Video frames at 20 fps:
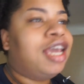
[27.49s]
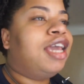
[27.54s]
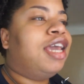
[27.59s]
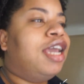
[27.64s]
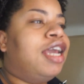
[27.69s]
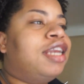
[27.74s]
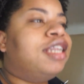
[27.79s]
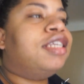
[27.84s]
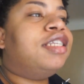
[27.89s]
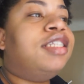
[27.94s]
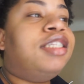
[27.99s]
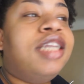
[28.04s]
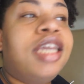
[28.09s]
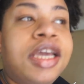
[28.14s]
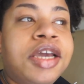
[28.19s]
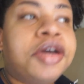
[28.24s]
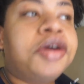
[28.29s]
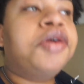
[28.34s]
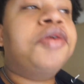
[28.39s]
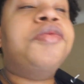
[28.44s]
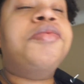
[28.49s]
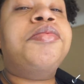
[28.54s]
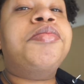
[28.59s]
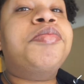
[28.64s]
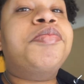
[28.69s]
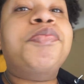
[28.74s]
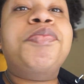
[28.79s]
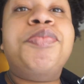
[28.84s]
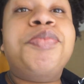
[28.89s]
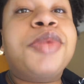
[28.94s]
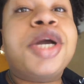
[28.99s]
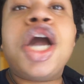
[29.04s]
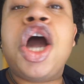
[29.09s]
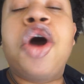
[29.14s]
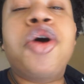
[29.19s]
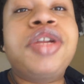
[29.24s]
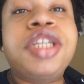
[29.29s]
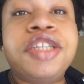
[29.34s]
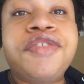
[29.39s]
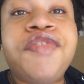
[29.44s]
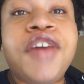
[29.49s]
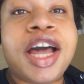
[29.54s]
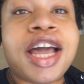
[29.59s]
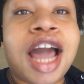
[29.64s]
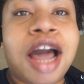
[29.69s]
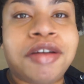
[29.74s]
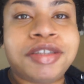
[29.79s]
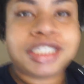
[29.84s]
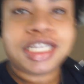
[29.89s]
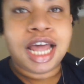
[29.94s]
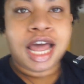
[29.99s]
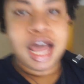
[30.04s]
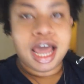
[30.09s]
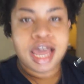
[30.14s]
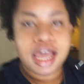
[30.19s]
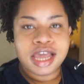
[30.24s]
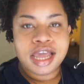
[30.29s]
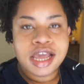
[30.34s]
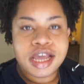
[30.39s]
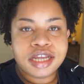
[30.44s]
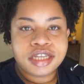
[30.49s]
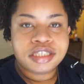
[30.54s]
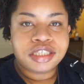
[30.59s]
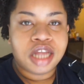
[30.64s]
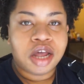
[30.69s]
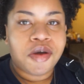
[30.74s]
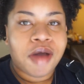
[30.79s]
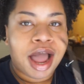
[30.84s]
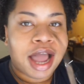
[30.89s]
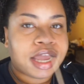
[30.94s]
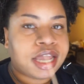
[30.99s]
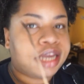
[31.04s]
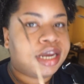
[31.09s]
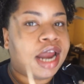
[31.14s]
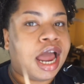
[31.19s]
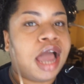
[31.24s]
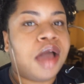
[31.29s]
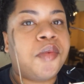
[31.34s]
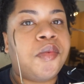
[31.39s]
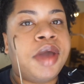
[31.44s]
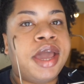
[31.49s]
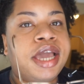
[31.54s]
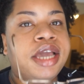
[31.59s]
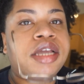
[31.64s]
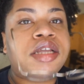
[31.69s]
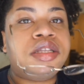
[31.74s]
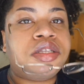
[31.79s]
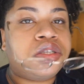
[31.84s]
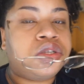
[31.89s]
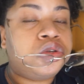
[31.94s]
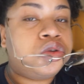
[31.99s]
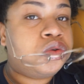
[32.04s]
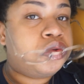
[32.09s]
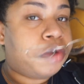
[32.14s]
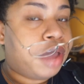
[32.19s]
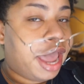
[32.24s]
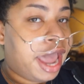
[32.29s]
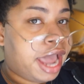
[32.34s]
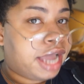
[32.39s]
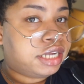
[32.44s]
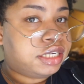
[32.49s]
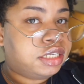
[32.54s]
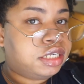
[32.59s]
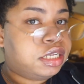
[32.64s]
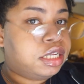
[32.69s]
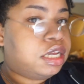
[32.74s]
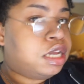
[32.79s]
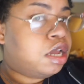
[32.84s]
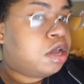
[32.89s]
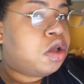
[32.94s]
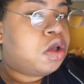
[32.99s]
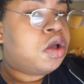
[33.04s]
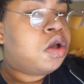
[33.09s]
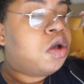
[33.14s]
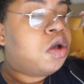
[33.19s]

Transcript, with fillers: It is still cold as fuck outside, so I cannot wait to actually